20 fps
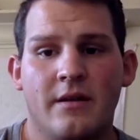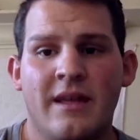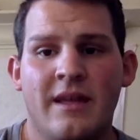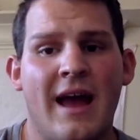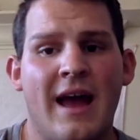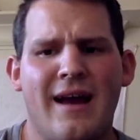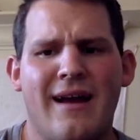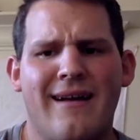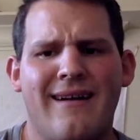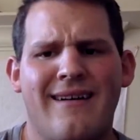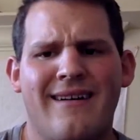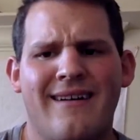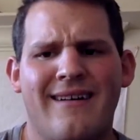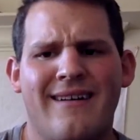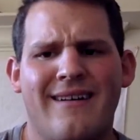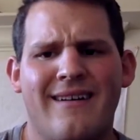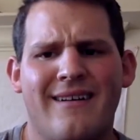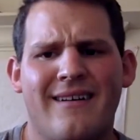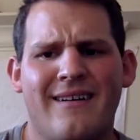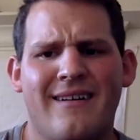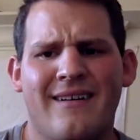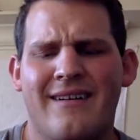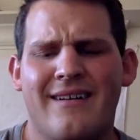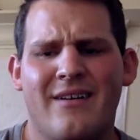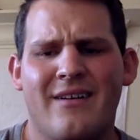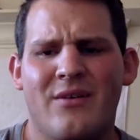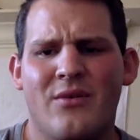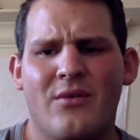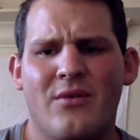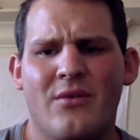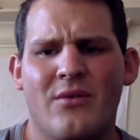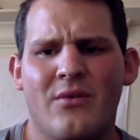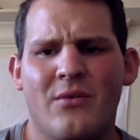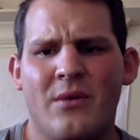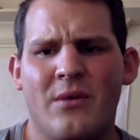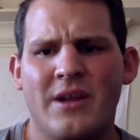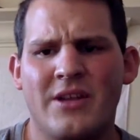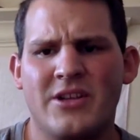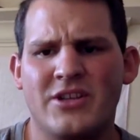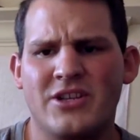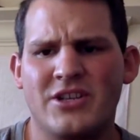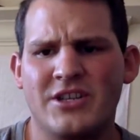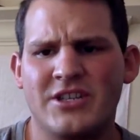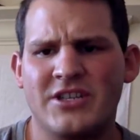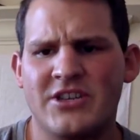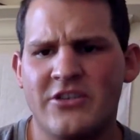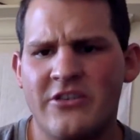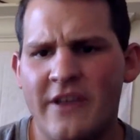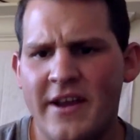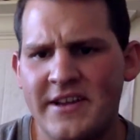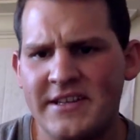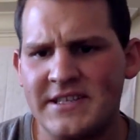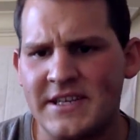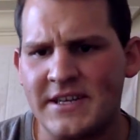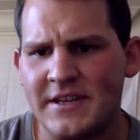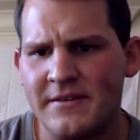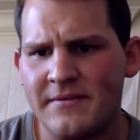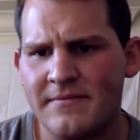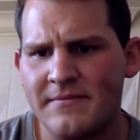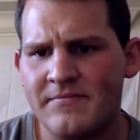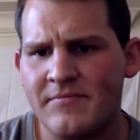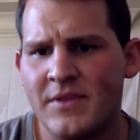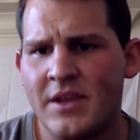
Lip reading: Yeah, which is crazy.